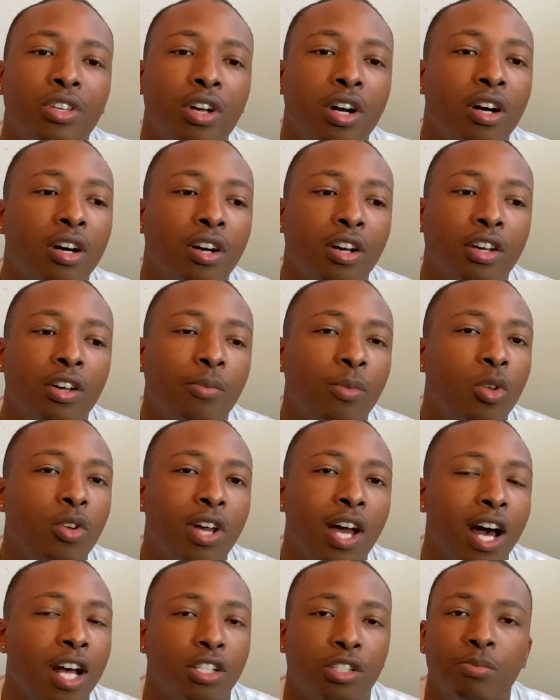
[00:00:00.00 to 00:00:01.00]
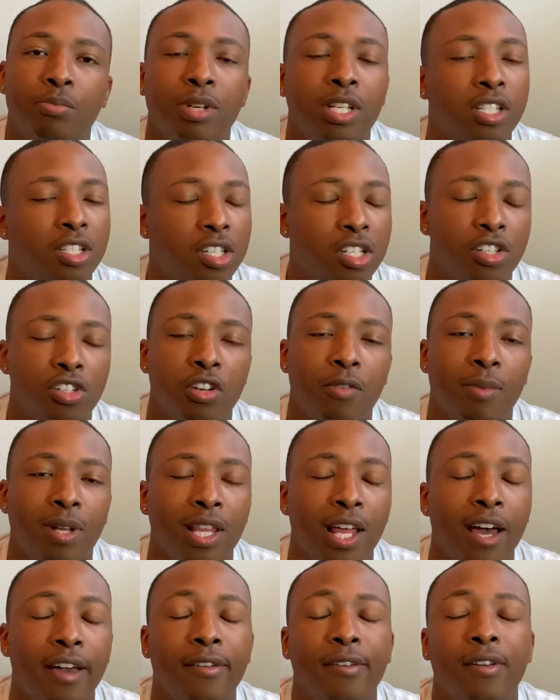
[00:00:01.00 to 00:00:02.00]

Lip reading: a community college. Best decision of my life.